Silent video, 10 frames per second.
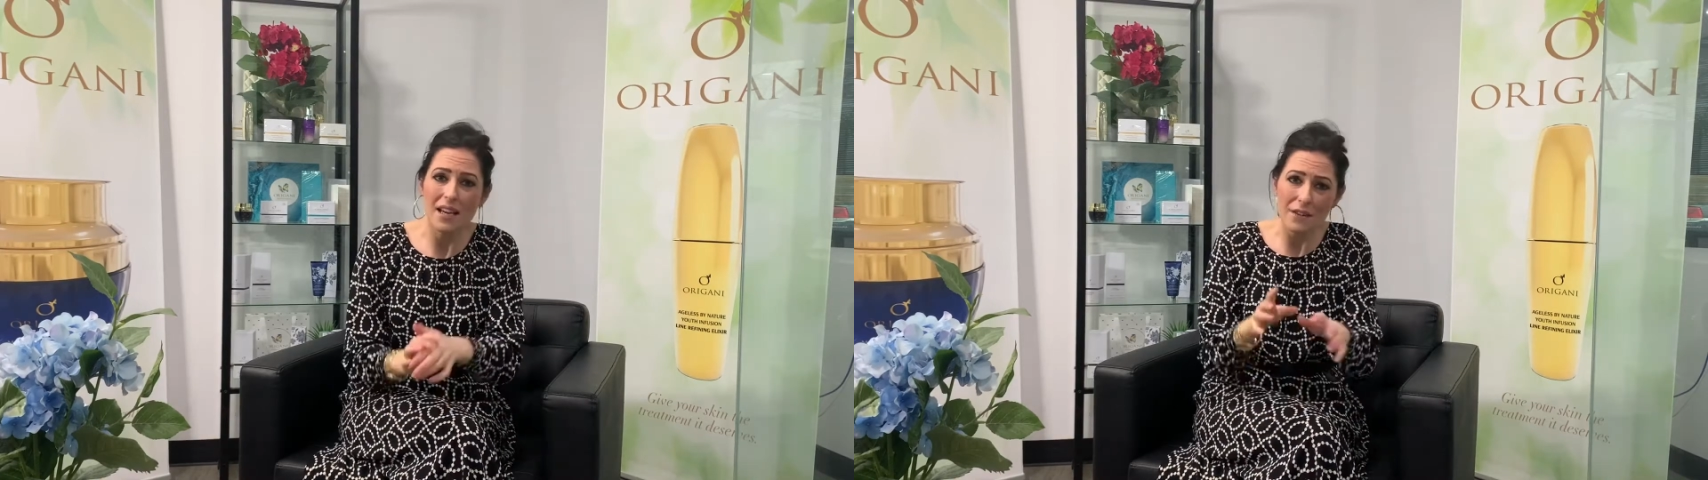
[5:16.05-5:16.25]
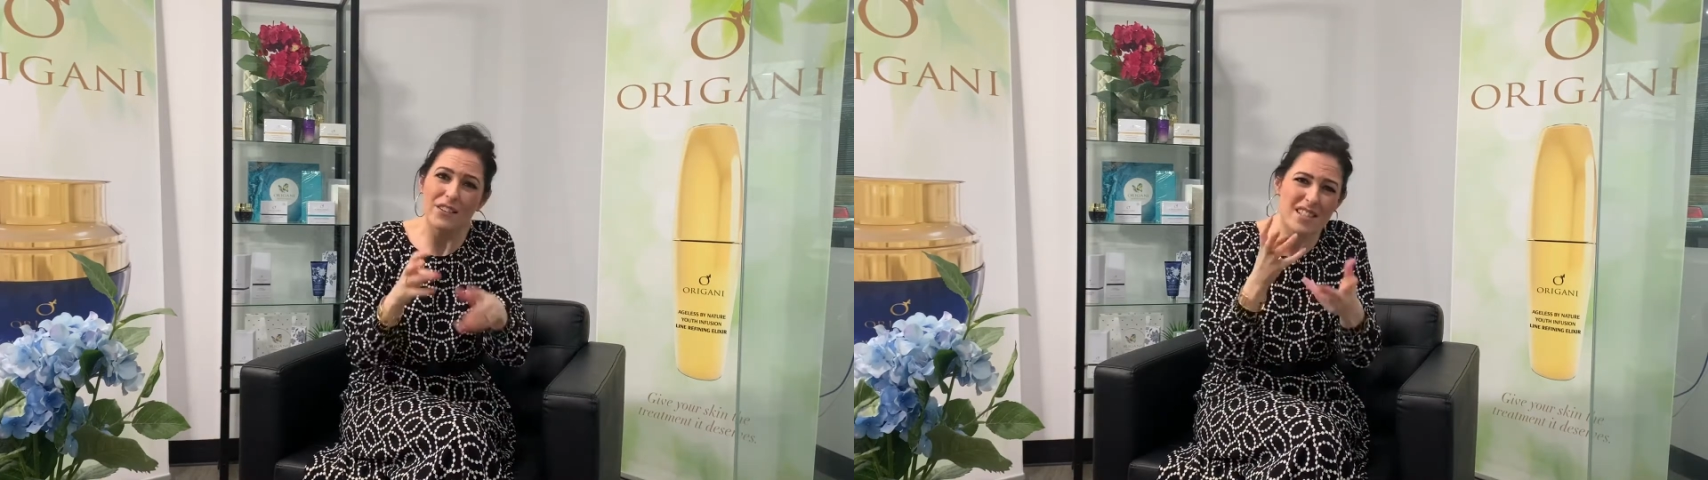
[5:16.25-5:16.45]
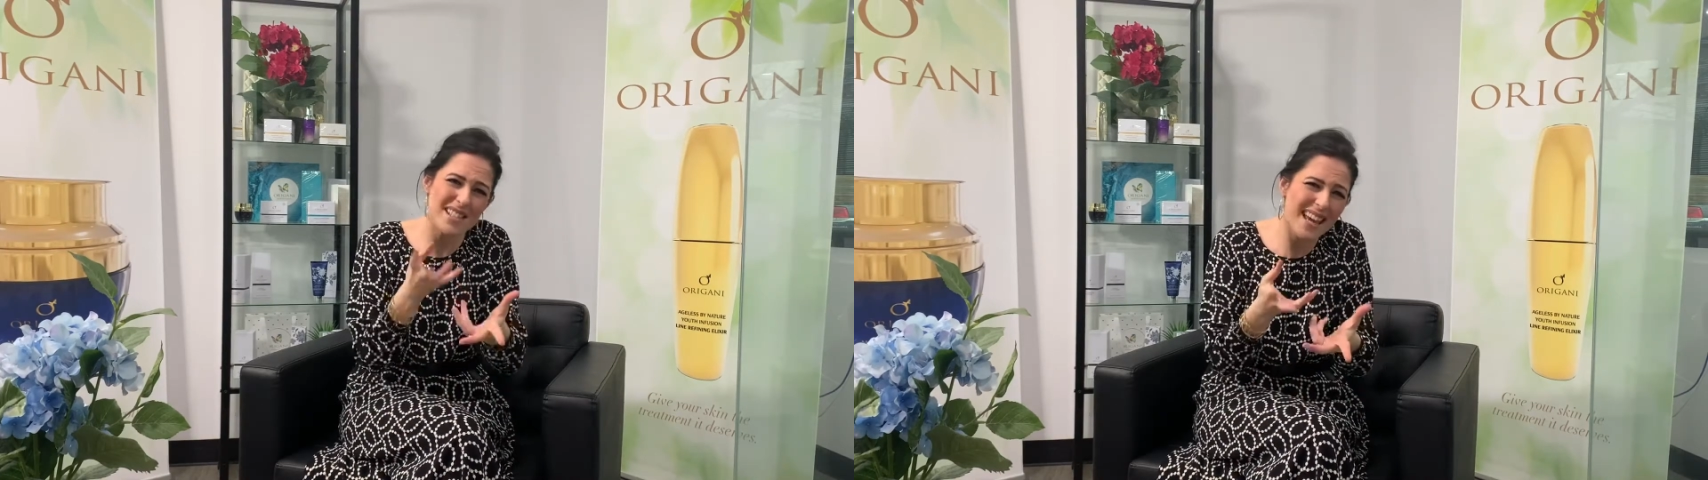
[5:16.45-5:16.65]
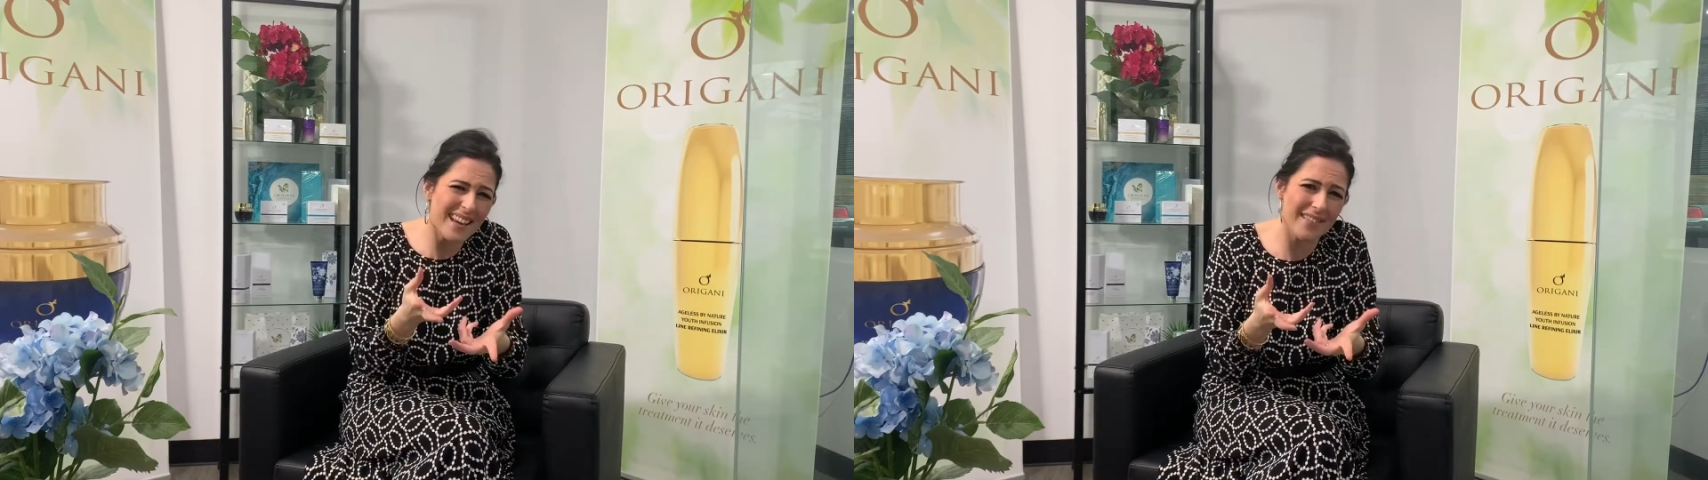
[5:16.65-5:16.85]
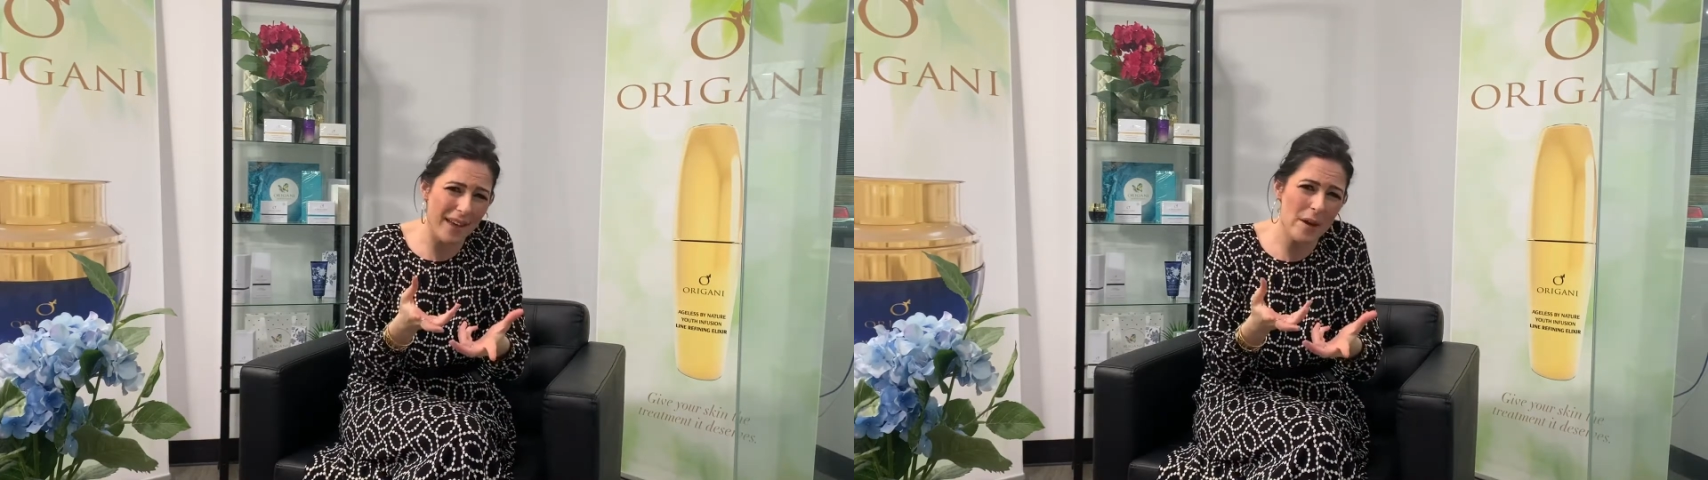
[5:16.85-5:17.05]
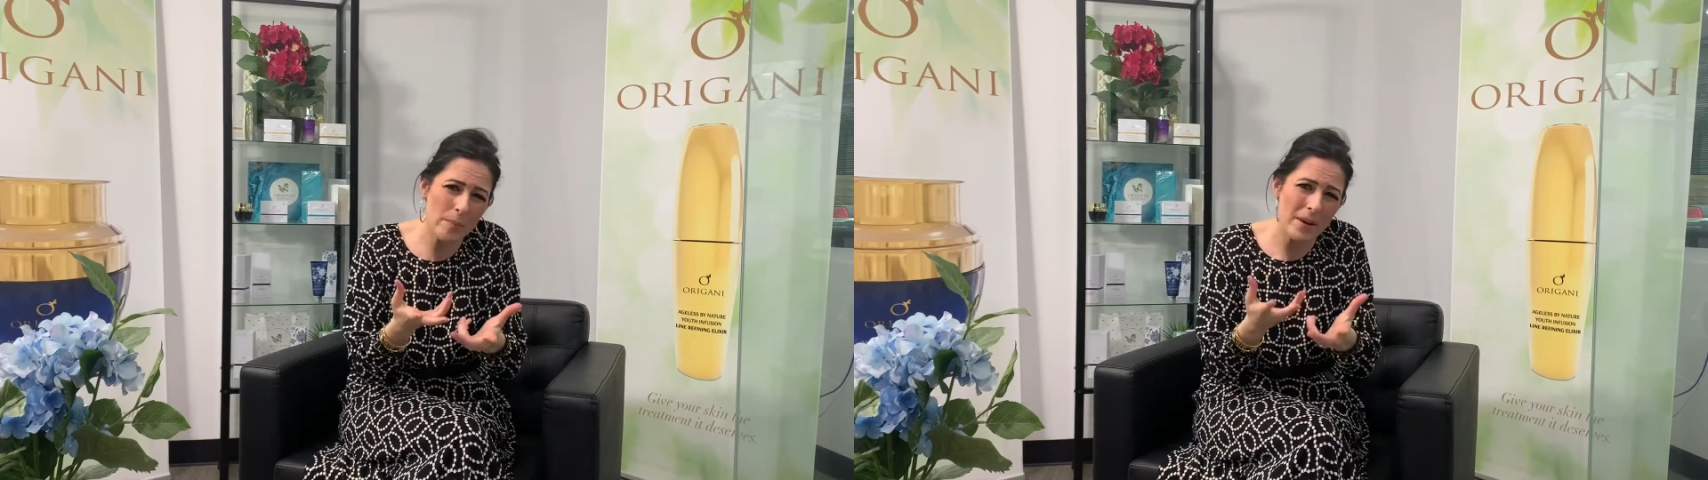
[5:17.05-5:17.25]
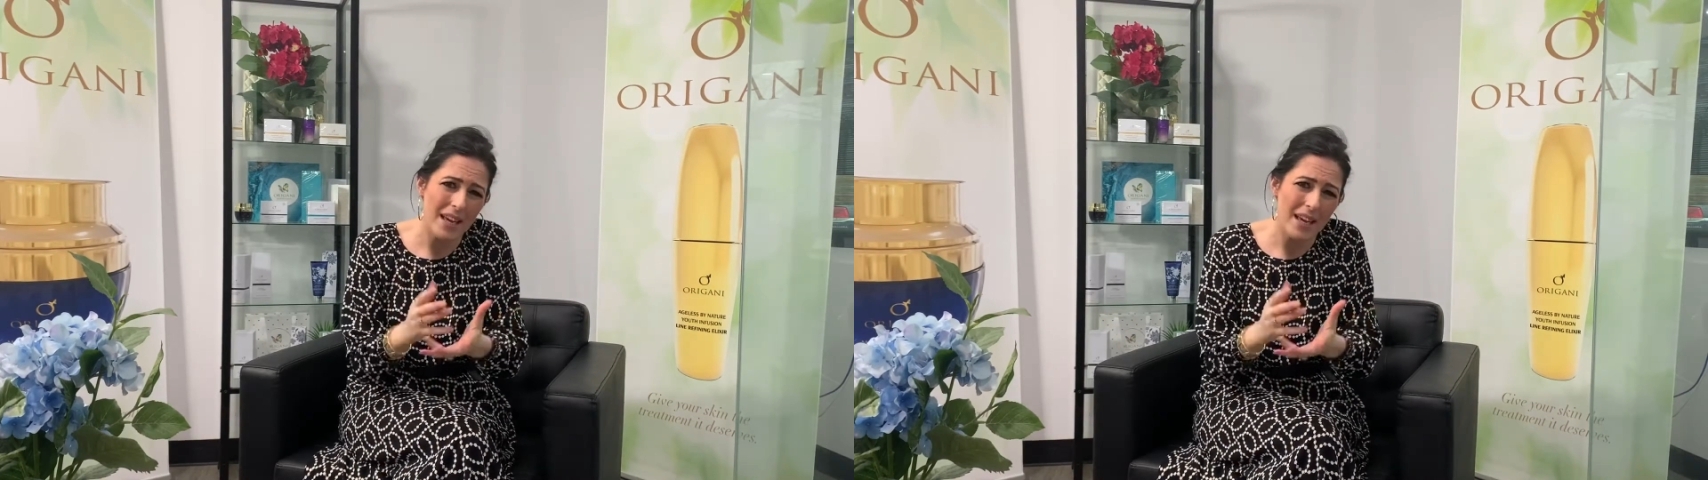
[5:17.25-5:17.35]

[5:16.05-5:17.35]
If you're seeing them